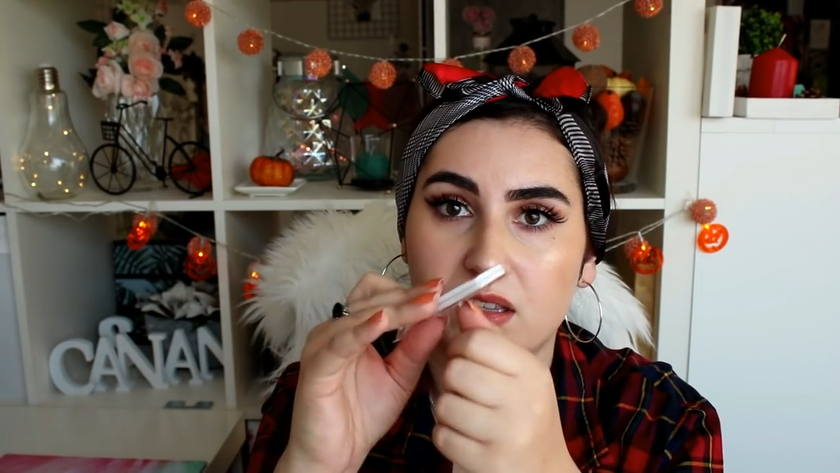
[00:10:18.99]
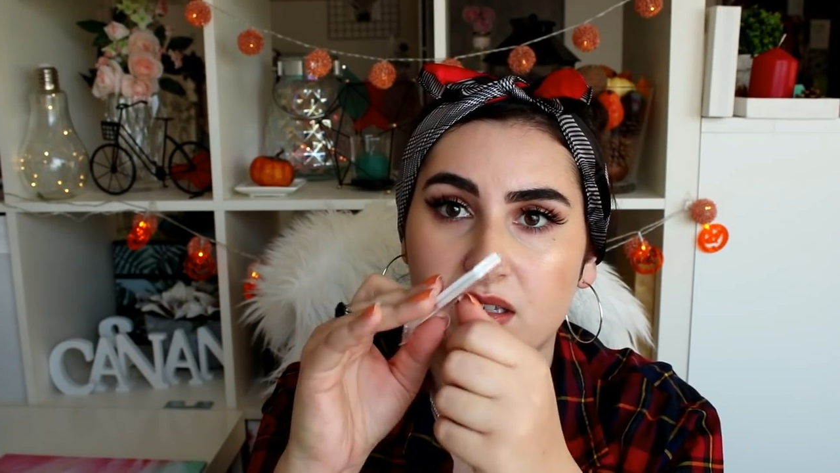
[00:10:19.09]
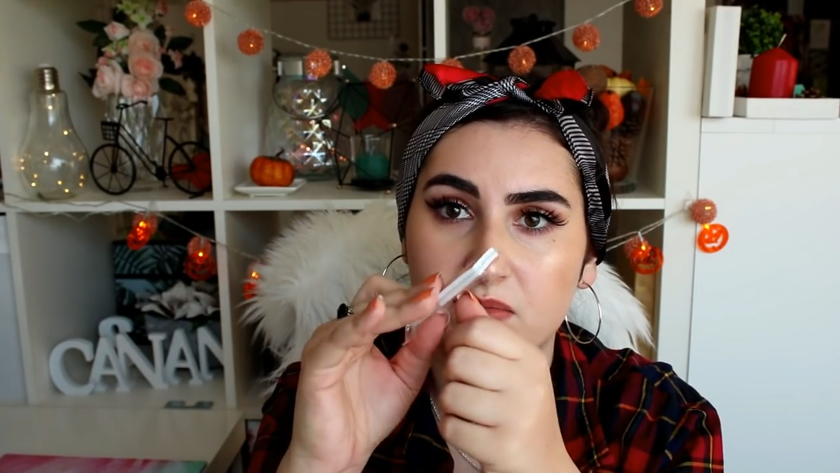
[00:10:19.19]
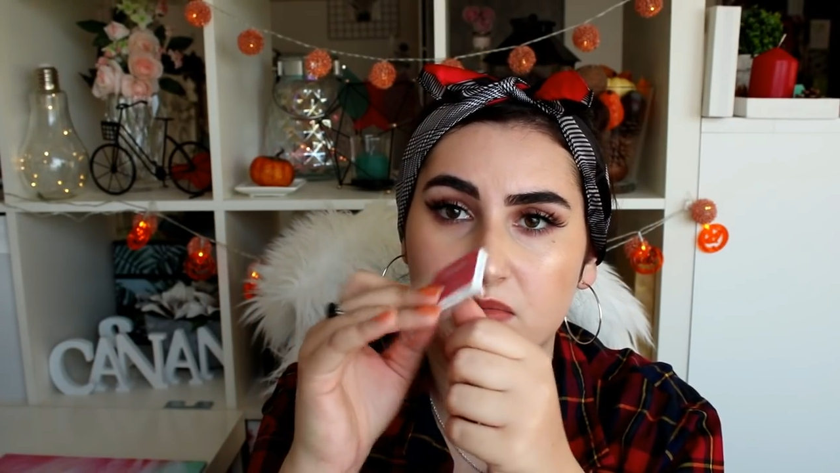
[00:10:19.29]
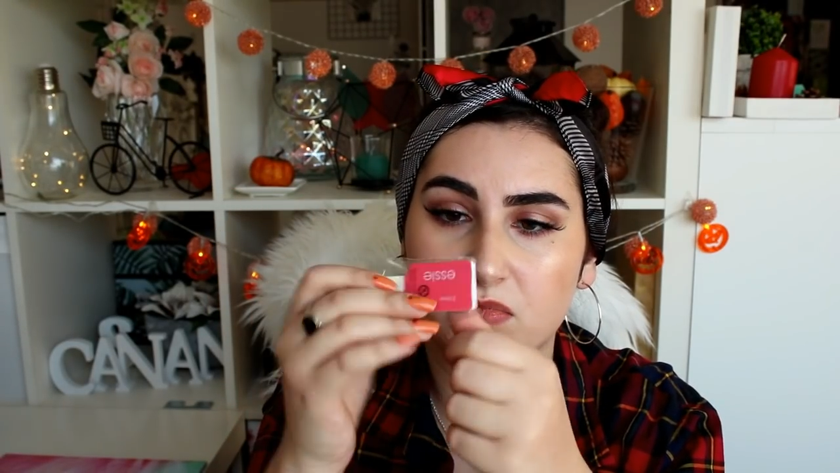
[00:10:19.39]

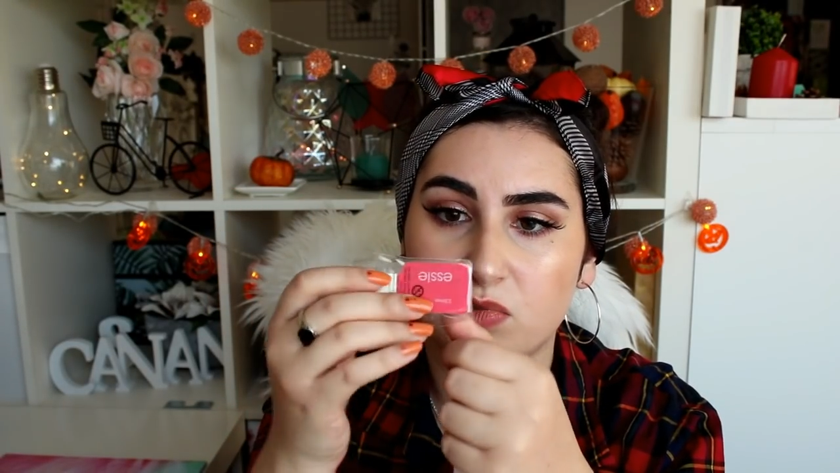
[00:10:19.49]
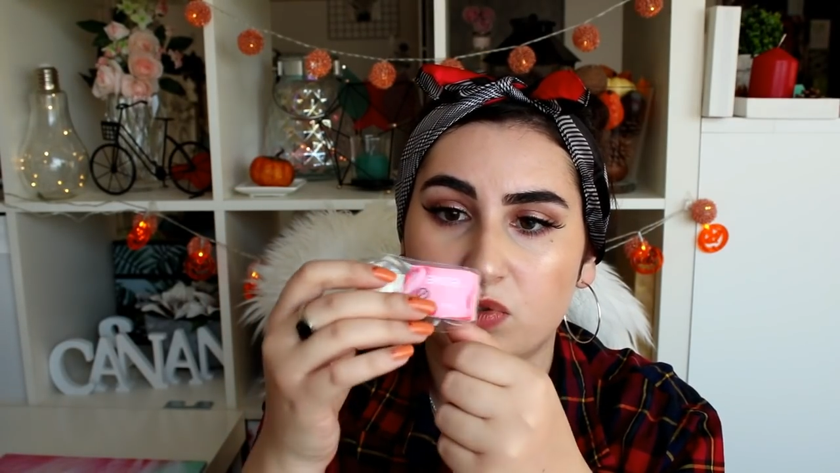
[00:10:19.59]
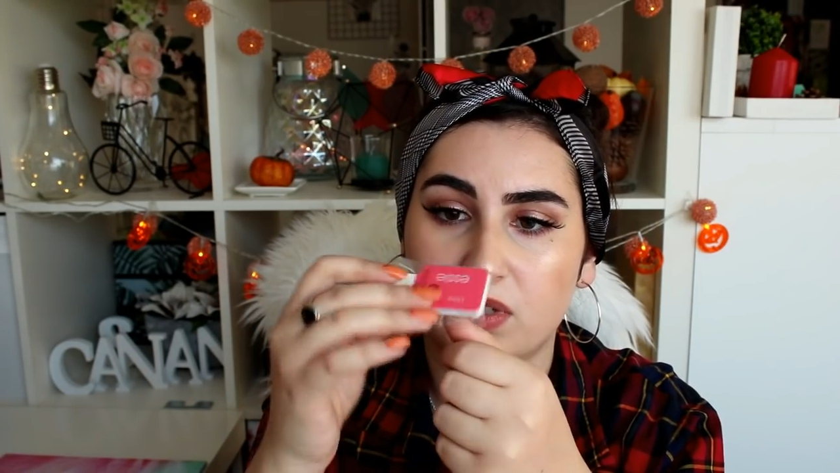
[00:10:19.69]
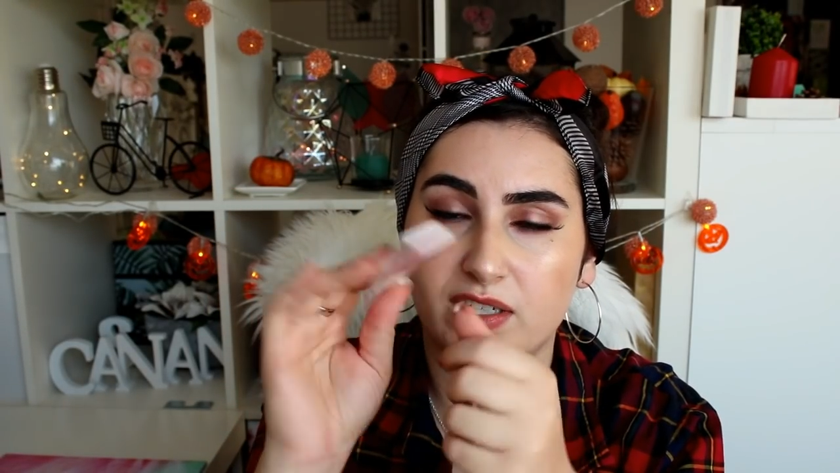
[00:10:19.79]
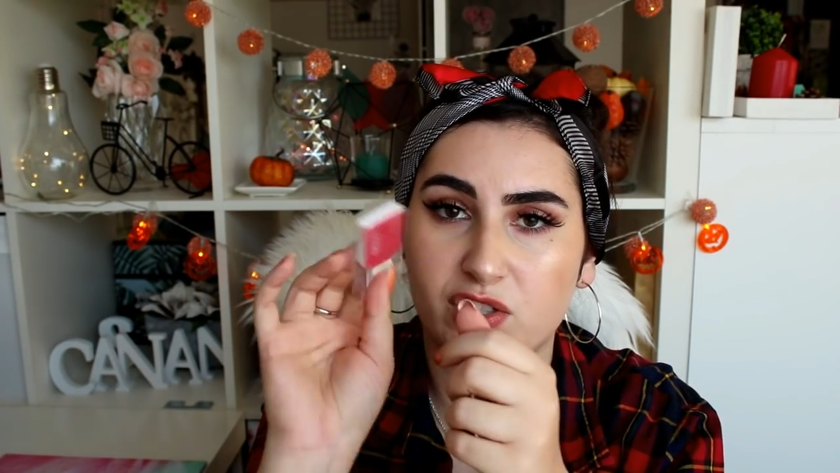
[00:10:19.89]
them or
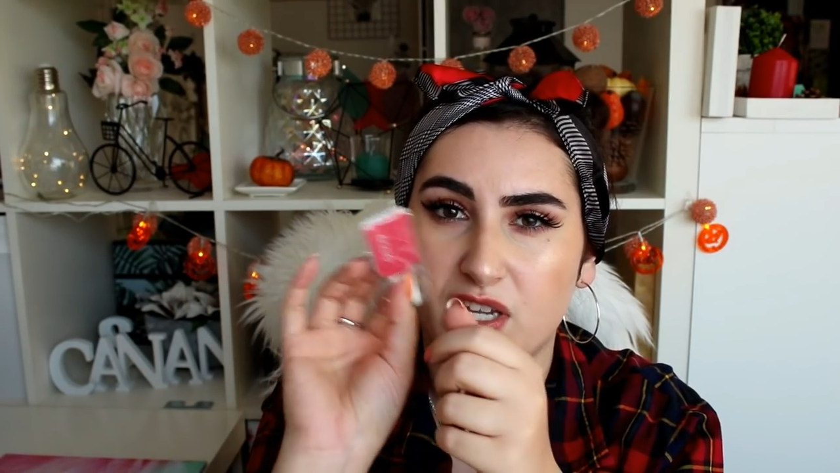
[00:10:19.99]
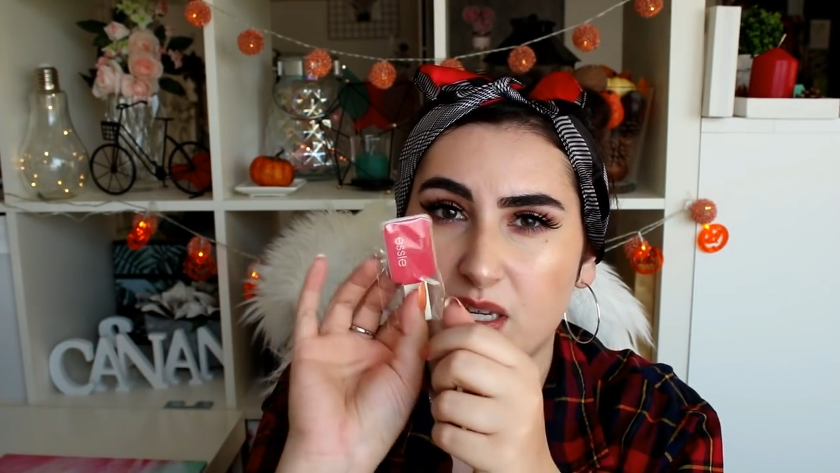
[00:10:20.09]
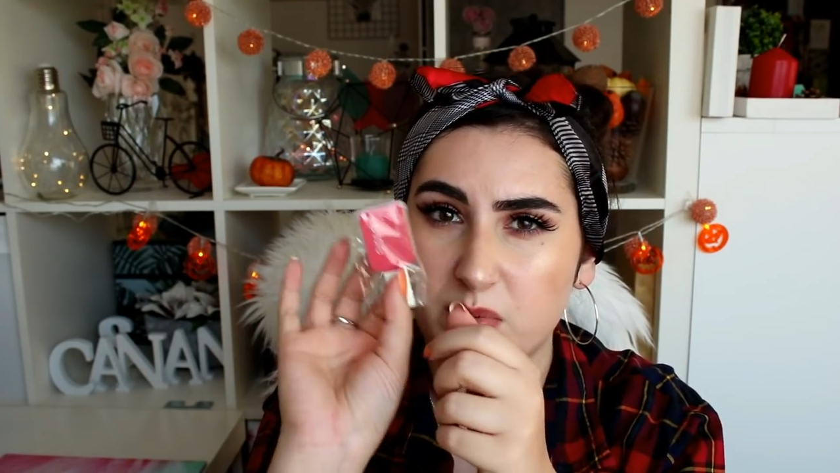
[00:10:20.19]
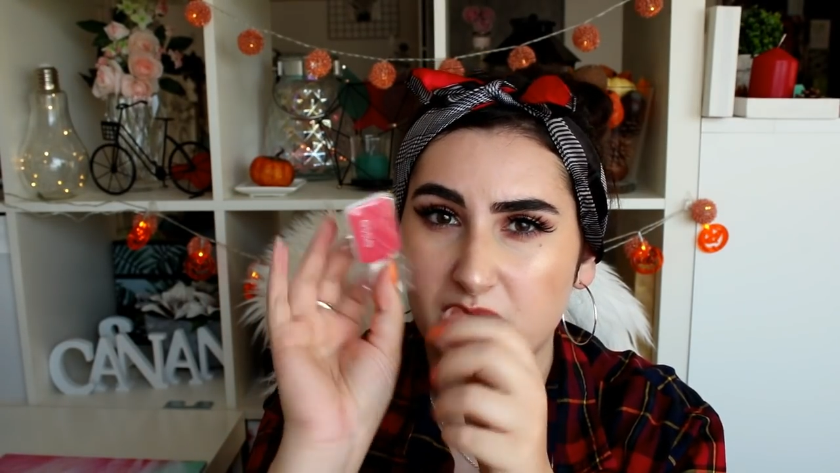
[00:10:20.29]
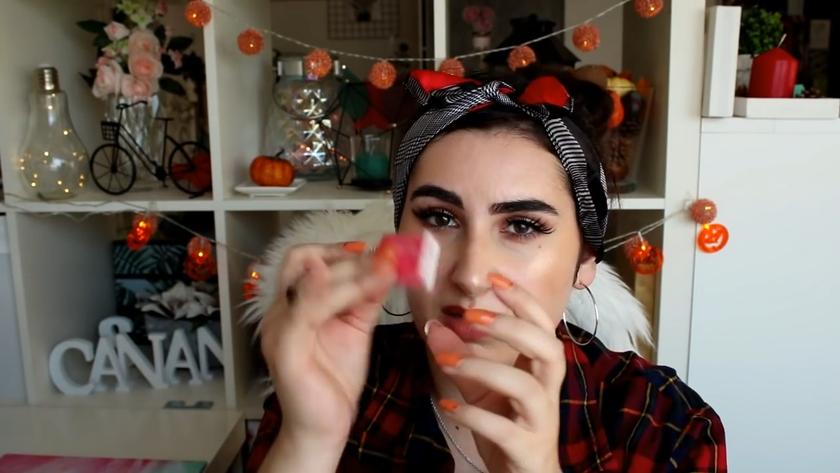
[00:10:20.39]
like
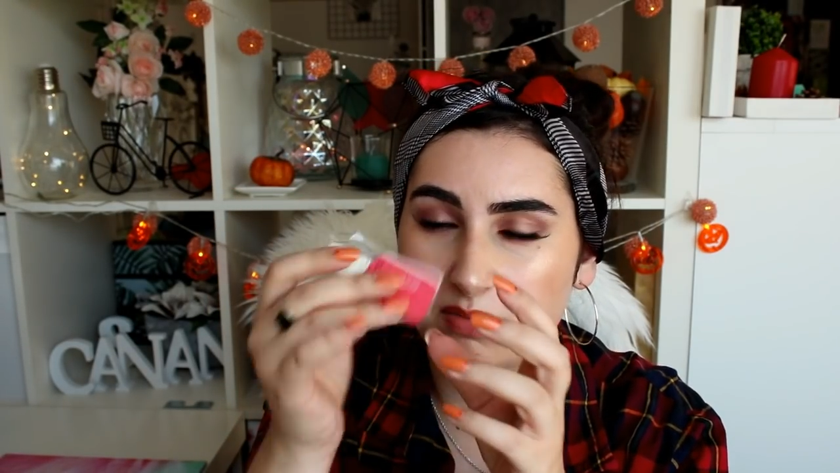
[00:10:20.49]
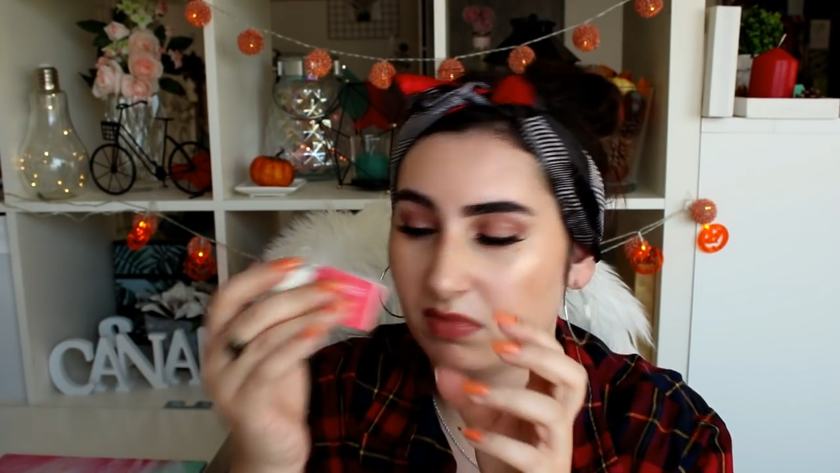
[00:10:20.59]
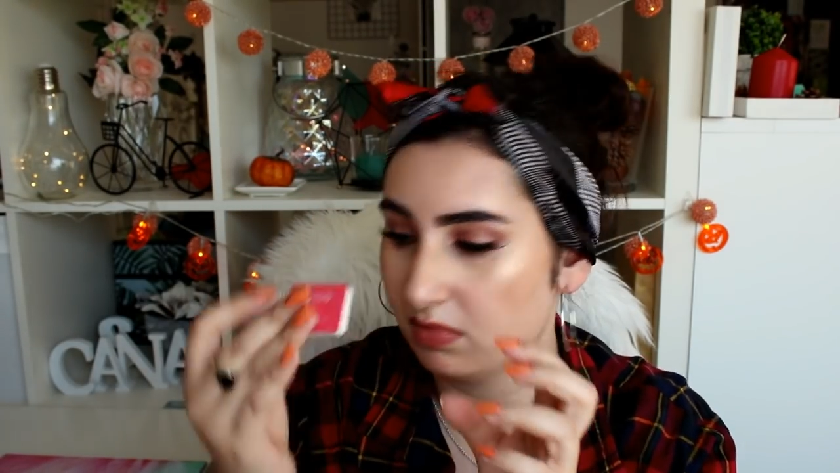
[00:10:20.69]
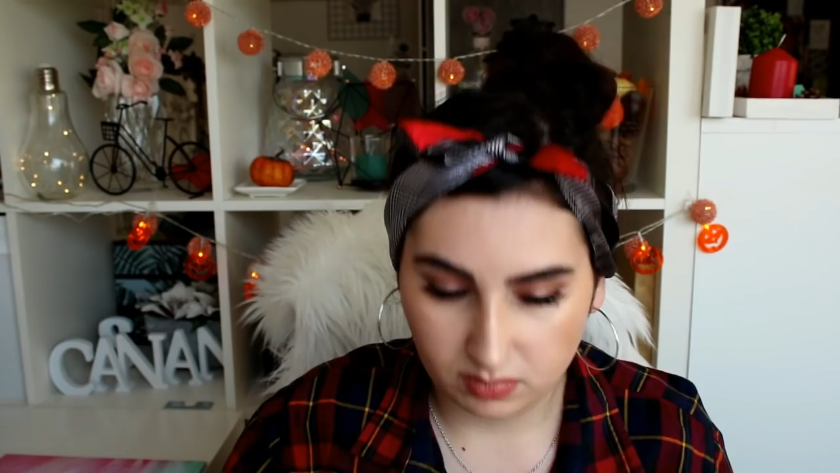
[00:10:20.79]
shape them.